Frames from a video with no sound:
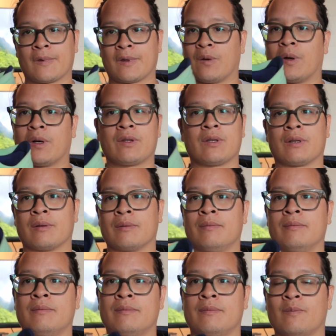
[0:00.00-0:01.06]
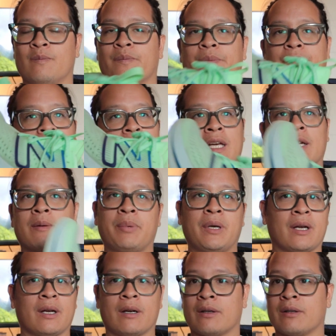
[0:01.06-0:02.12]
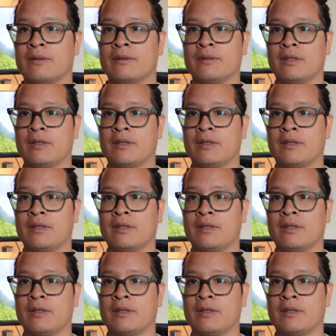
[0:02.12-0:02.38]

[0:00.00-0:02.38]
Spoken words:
go out there, get a pair,